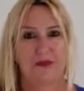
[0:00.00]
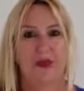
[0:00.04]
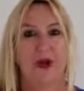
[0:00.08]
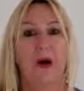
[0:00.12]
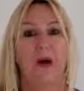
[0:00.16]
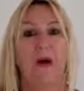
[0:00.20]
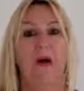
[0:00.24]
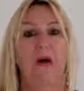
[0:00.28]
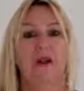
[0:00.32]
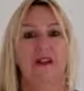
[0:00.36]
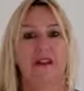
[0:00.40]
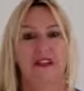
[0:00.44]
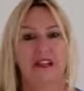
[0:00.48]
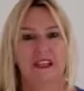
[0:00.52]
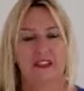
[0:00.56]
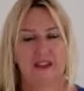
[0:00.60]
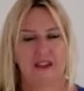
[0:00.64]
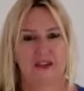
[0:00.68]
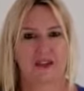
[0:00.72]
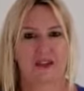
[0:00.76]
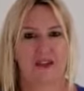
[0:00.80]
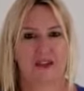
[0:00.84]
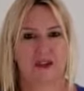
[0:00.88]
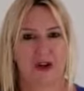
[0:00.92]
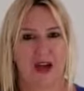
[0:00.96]
all lead
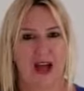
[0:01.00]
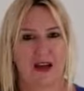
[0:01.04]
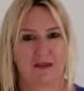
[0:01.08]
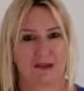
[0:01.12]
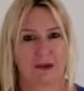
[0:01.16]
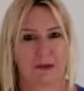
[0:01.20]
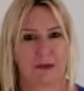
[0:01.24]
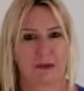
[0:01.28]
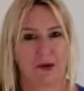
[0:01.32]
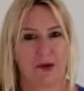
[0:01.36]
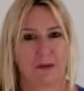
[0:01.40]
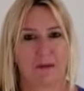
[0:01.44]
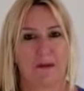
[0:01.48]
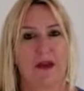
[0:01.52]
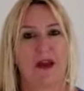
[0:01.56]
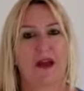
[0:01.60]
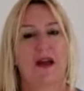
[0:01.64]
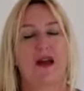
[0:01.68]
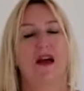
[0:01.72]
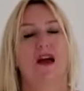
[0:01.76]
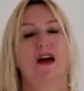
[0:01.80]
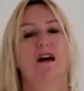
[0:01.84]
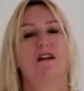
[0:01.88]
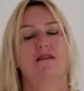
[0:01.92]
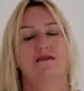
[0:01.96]
you to travel more.
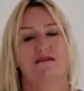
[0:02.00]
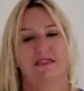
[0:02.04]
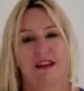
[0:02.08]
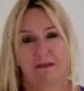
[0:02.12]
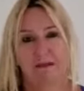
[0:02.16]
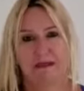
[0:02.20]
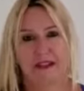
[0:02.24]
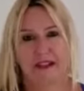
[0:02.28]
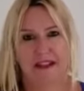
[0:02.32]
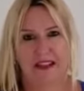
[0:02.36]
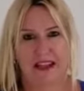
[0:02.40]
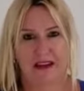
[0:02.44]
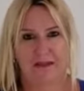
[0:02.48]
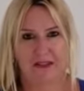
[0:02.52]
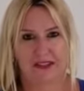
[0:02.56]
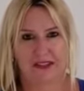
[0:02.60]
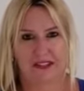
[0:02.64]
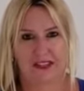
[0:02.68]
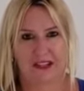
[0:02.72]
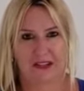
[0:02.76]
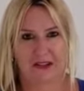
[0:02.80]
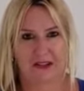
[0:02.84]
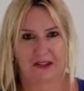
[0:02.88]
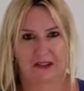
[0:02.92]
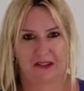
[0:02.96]
Family life
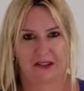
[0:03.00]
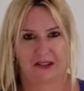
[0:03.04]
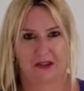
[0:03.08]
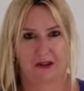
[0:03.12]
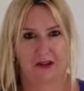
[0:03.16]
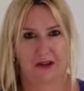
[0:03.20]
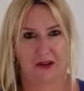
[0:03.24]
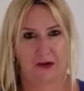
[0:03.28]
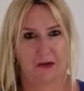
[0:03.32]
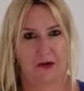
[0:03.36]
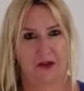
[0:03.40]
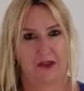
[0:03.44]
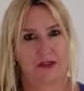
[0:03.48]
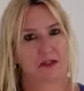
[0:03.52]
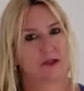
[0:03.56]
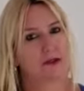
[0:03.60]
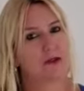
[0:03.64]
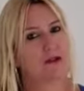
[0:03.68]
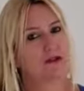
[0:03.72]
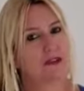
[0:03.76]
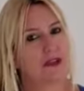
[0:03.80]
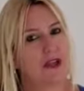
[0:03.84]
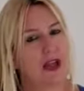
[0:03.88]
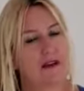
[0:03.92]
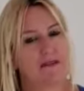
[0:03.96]
cycle is another one. So
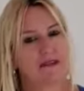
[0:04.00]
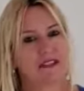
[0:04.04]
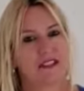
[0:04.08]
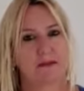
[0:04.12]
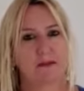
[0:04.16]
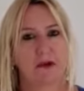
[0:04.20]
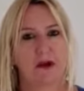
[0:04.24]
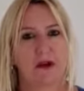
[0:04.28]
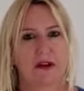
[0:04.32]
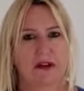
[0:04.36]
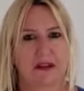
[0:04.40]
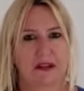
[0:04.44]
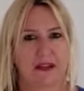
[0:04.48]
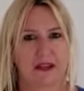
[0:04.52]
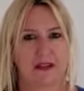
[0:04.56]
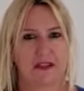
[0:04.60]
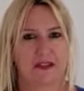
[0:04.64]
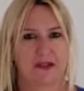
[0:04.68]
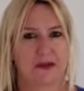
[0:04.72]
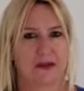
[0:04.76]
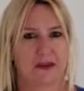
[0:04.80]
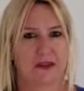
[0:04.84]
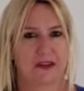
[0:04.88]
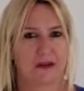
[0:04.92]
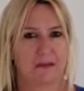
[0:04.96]
if you have small kids,
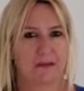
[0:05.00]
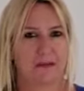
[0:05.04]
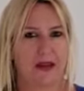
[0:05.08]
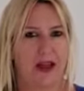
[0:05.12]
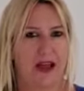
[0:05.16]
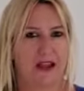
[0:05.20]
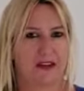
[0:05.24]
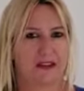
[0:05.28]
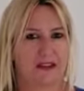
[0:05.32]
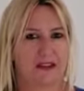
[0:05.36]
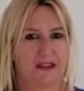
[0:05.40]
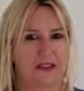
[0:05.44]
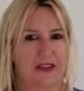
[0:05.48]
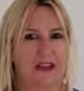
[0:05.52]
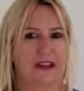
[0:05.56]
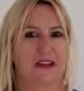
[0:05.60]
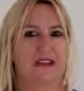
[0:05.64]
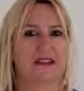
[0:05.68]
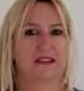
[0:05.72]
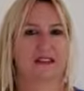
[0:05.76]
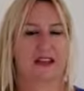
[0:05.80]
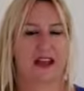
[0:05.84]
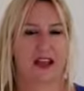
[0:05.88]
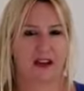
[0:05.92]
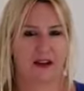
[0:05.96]
you can imagine that
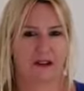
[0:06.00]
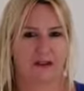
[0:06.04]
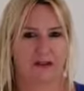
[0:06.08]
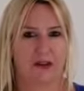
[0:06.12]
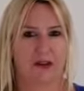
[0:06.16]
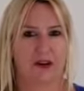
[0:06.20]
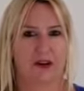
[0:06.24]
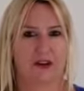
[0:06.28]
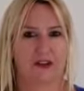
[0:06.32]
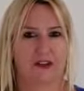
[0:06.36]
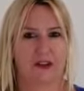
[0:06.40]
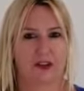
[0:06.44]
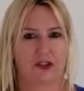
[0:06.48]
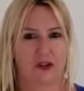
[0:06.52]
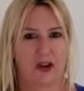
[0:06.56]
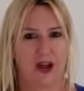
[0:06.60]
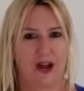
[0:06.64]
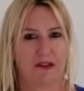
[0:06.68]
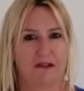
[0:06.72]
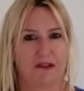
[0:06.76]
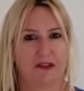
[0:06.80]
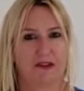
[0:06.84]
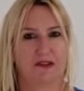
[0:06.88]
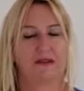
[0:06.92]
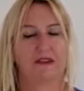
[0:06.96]
it's kind of hard to
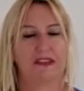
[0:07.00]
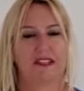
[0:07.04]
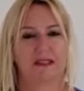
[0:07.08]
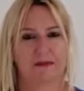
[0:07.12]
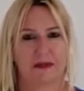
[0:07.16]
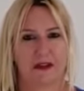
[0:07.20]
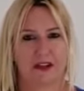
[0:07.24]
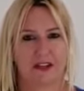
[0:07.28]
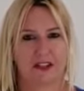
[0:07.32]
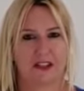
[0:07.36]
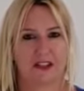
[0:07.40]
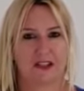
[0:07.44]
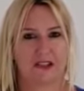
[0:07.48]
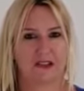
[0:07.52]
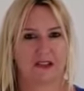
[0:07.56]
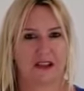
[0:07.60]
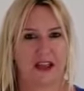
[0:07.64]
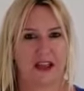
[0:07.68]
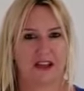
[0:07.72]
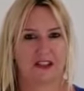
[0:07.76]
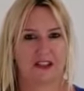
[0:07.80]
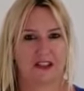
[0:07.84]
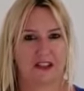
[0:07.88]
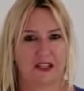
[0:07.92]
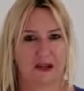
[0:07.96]
travel, especially
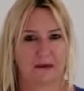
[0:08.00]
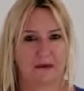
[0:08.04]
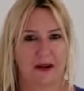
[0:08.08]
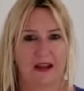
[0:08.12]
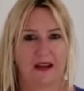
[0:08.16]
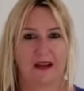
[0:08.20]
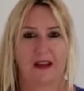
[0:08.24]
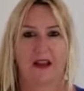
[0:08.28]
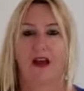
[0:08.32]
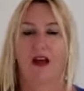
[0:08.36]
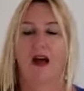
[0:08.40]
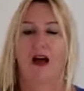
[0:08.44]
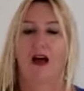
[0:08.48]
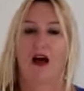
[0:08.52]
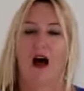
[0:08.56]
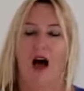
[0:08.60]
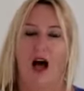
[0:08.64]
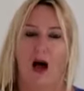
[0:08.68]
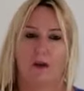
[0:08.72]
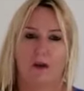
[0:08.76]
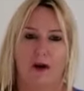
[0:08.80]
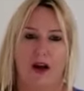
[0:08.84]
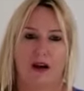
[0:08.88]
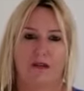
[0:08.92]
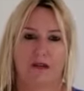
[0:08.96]
internationally, right?
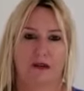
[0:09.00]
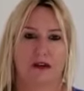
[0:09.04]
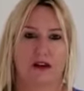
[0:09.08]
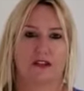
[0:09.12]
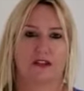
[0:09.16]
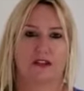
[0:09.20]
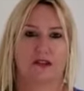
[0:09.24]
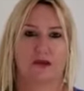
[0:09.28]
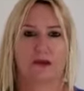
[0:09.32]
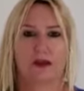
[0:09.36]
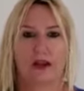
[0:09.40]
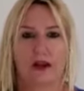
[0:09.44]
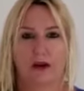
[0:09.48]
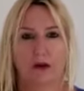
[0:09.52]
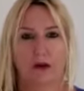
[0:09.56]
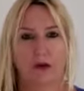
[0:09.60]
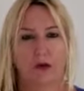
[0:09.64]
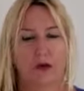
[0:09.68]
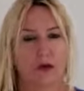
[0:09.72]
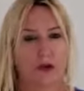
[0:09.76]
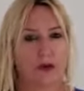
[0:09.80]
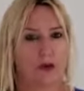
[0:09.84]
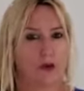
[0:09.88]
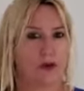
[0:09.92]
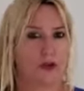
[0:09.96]
However, as you get
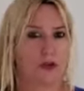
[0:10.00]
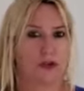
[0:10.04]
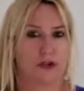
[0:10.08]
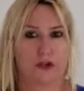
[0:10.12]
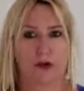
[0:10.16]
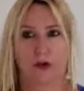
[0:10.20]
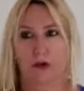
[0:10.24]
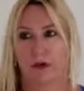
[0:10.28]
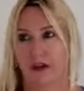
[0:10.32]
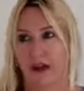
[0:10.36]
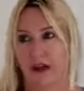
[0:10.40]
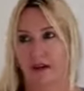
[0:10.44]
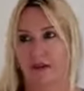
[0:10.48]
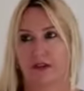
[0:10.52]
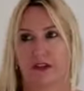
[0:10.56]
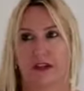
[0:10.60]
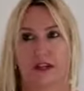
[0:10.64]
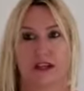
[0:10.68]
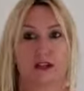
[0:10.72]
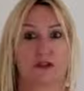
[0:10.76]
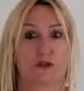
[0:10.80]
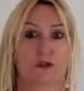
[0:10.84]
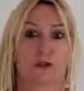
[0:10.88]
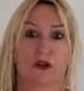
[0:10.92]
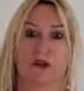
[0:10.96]
older, you don't have
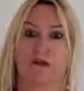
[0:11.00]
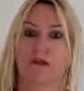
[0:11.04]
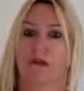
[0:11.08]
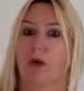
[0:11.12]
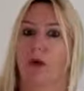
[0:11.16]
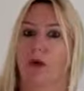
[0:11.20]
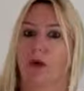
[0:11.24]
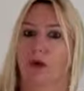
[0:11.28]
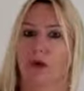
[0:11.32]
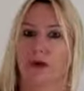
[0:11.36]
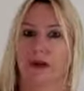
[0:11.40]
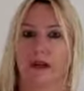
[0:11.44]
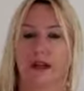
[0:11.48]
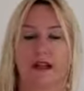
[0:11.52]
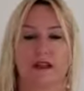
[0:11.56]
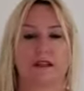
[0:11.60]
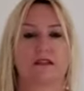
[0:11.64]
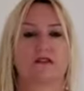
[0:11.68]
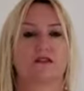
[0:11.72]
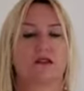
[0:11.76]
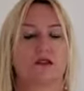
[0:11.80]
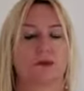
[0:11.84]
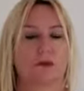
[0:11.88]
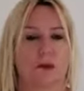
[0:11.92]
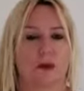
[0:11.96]
kids or you have older
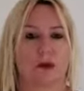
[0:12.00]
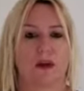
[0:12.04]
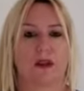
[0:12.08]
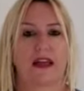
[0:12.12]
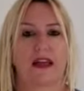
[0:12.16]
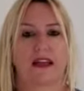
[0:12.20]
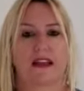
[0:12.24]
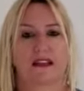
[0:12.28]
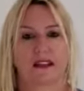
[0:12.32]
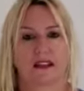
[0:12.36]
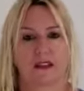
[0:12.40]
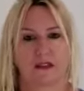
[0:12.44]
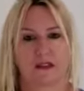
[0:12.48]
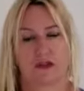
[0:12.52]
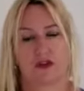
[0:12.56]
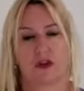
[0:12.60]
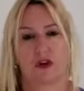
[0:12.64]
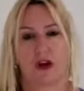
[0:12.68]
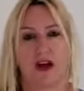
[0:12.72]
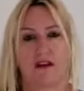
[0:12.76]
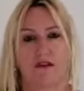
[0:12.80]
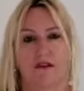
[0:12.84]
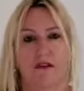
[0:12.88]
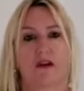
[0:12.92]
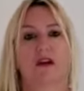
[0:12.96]
kids, you're more likely to
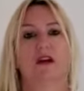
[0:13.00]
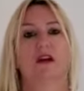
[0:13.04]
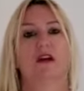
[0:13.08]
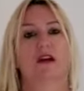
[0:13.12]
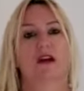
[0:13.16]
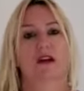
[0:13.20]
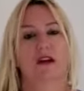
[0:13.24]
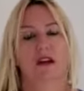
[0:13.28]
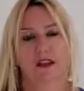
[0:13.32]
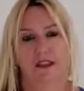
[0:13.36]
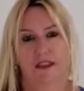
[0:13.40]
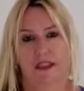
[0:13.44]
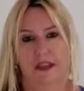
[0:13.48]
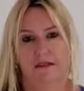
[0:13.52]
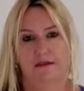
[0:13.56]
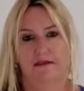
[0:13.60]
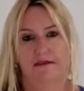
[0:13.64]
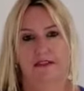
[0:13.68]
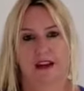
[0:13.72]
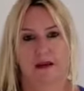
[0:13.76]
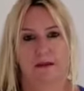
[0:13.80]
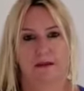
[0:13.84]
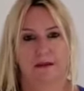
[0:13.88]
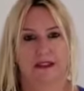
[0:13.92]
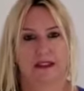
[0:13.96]
travel than
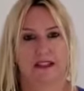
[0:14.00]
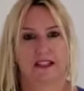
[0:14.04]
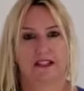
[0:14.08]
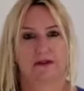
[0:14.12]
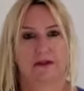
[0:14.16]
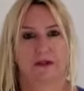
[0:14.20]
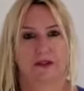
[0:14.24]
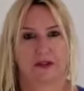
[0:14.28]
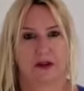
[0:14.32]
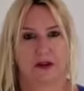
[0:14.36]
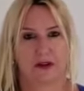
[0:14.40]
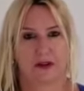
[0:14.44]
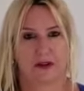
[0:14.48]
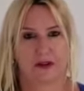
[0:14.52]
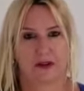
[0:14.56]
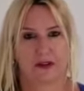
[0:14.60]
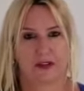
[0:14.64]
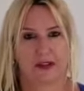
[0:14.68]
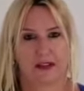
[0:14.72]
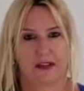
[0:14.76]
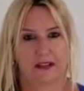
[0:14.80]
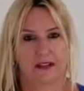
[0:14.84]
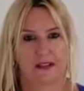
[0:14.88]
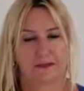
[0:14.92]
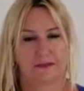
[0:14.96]
families with younger
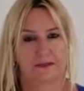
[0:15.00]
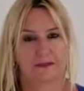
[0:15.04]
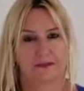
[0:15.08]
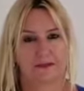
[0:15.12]
kids.